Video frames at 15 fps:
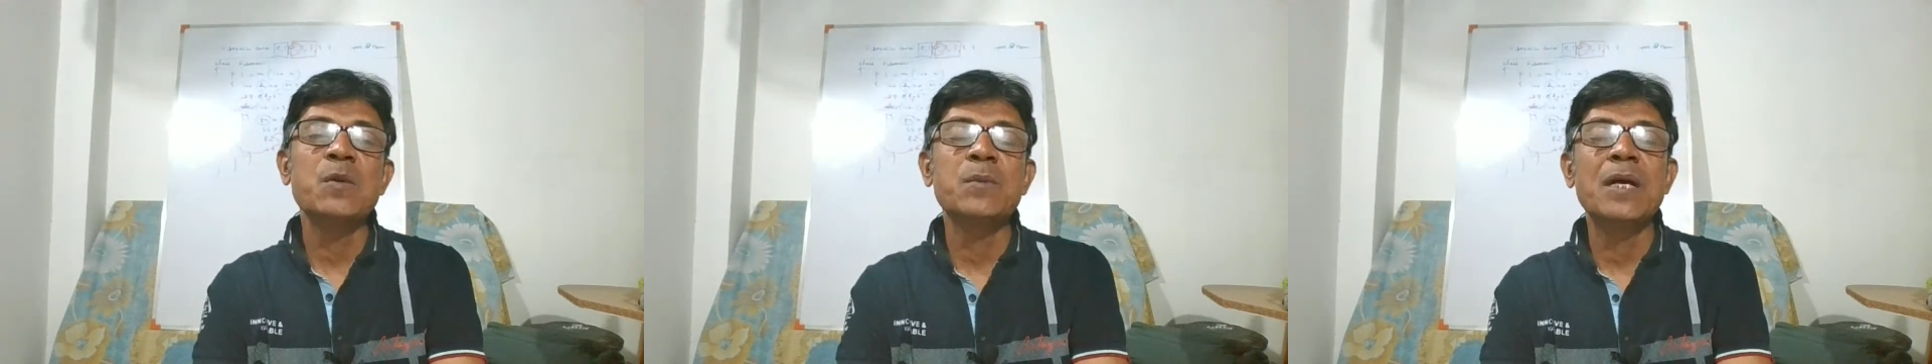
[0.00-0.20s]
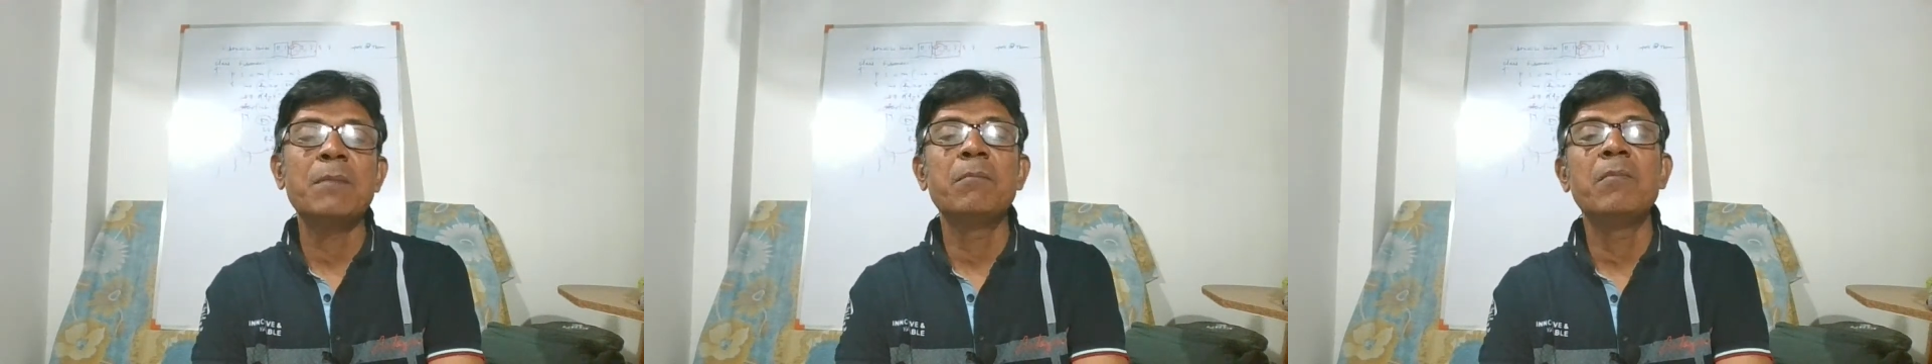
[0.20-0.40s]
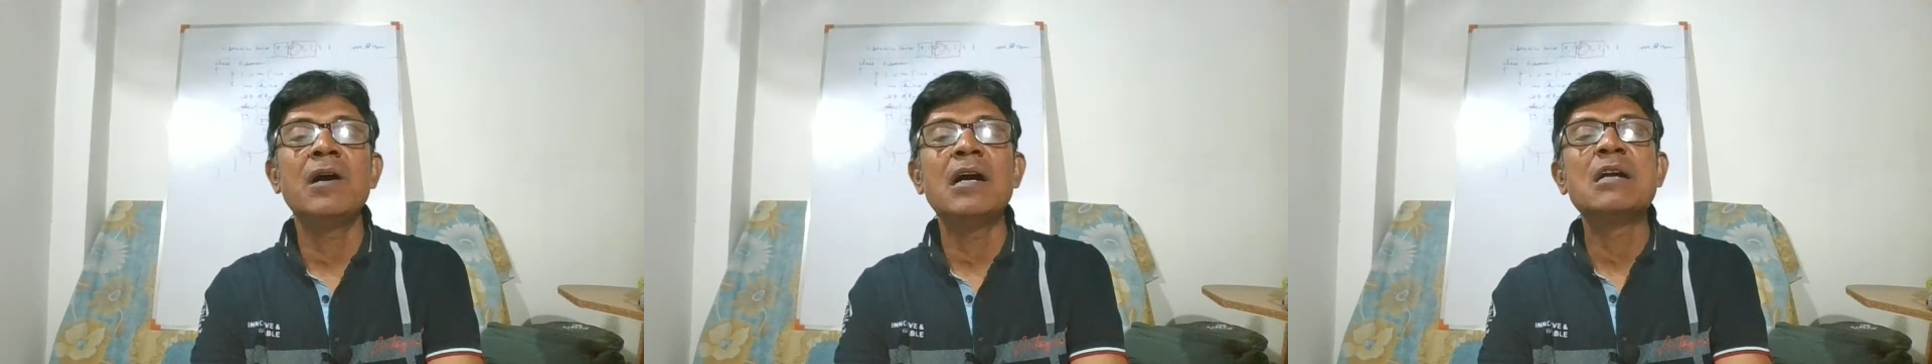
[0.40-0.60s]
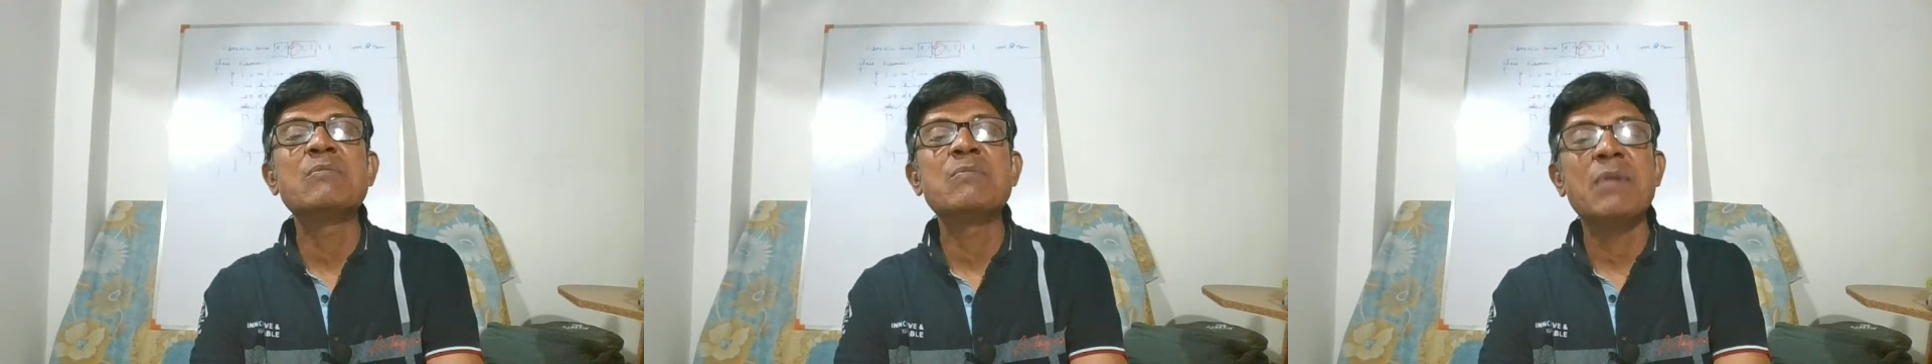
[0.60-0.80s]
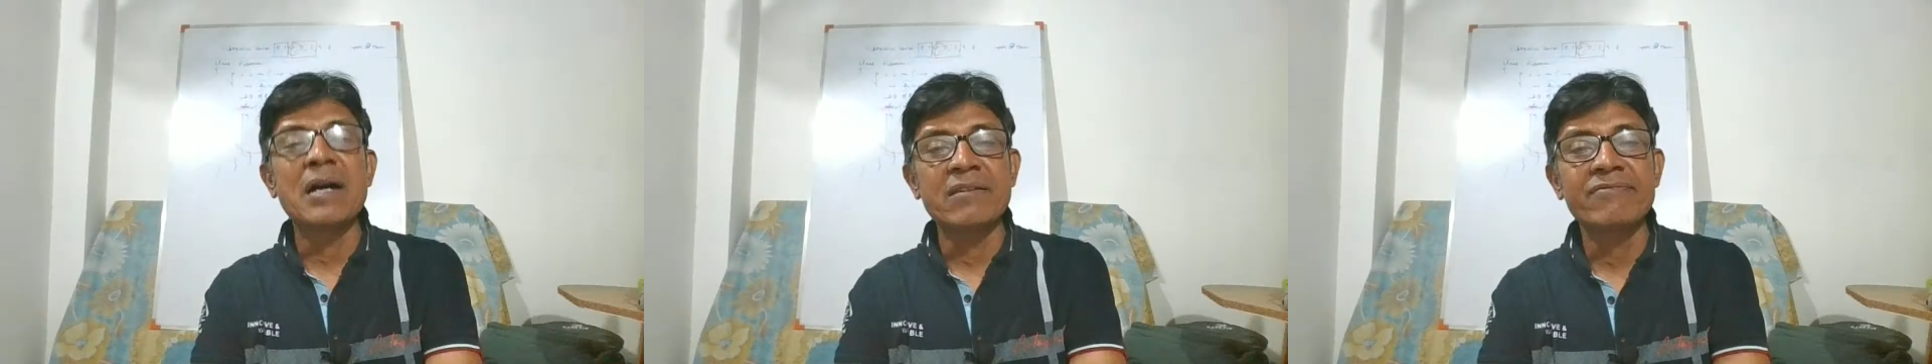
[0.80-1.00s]
number,
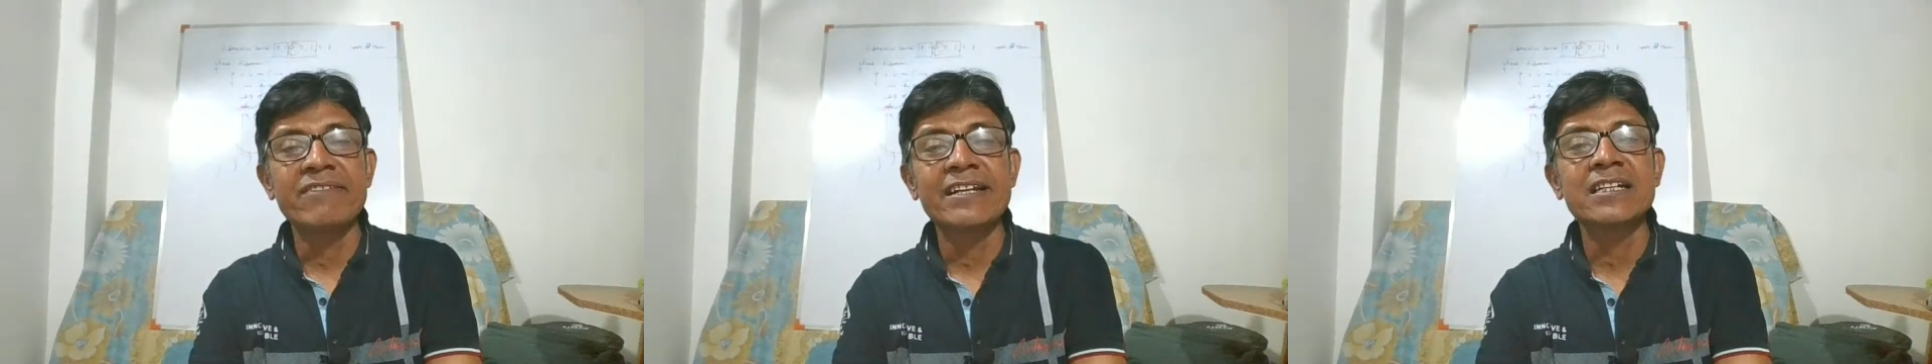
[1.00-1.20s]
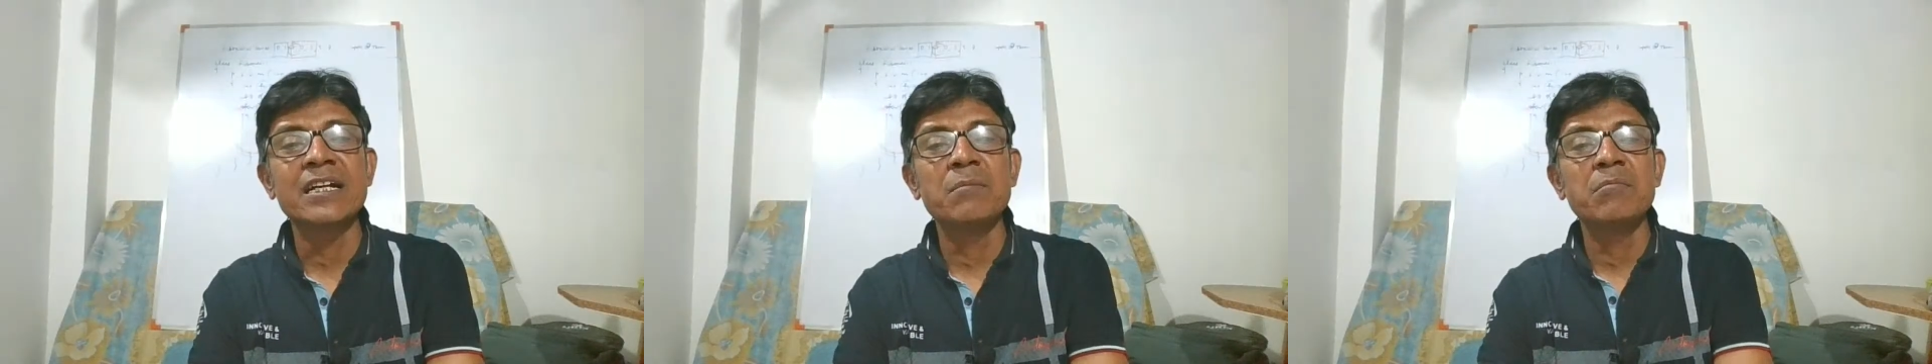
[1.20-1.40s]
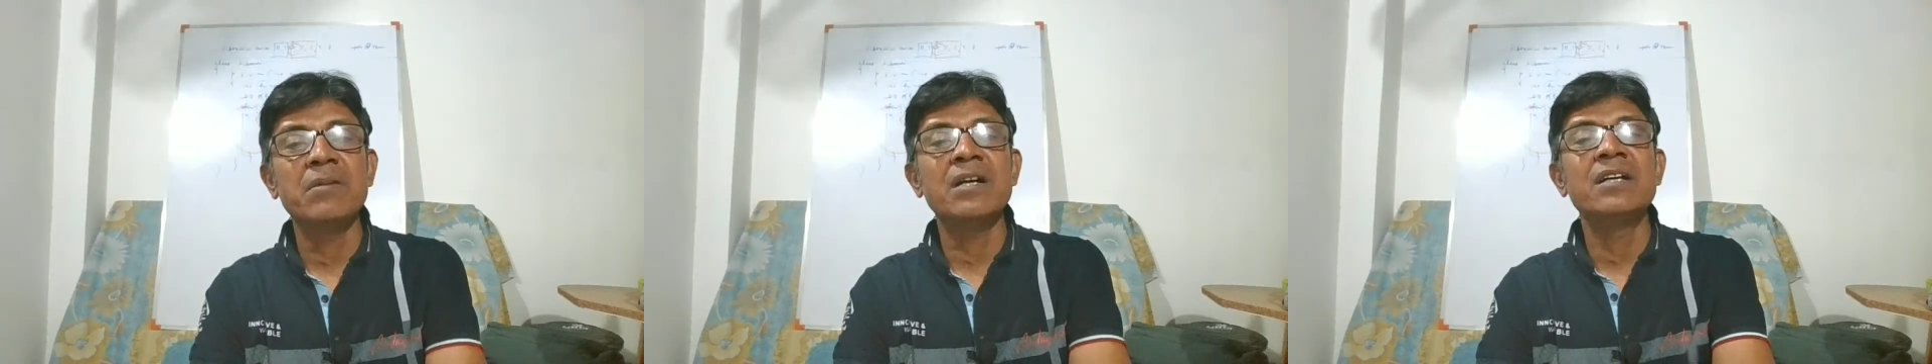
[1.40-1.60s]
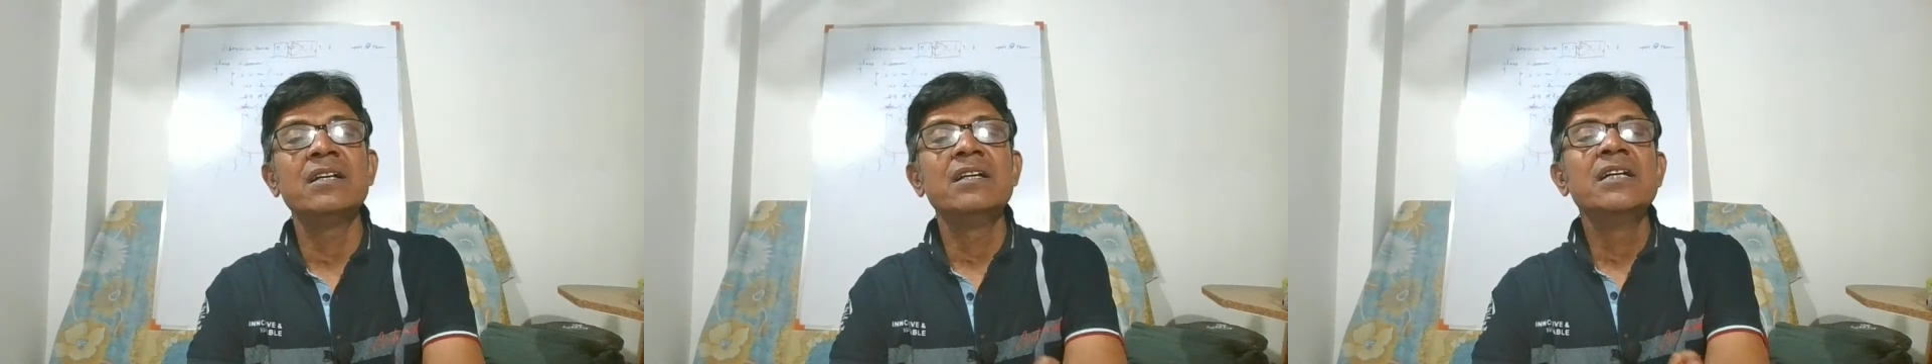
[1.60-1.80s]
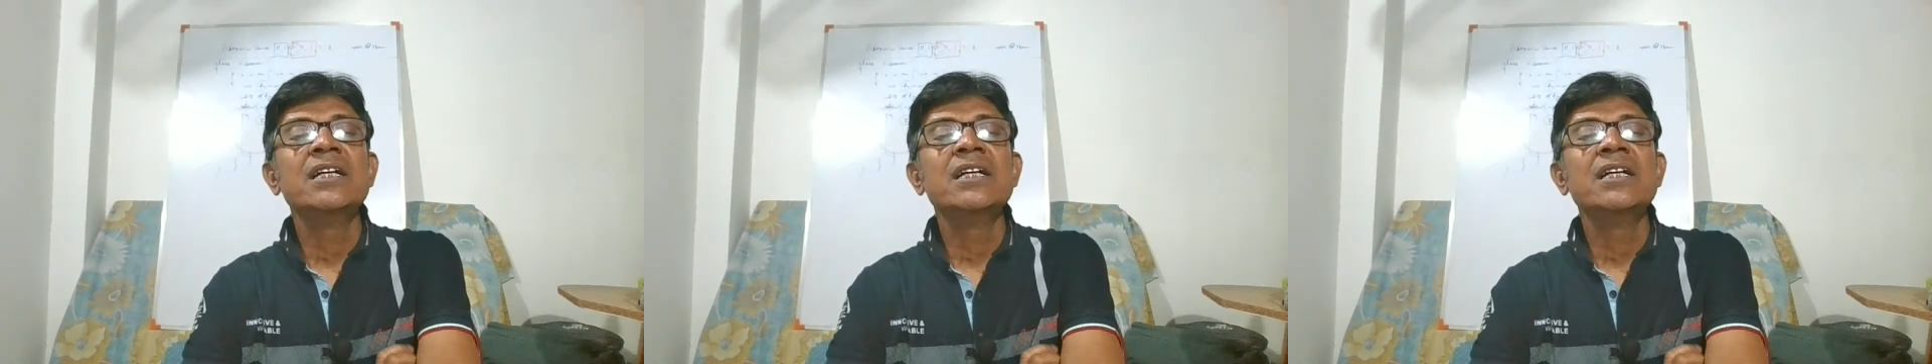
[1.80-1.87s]
perfect number.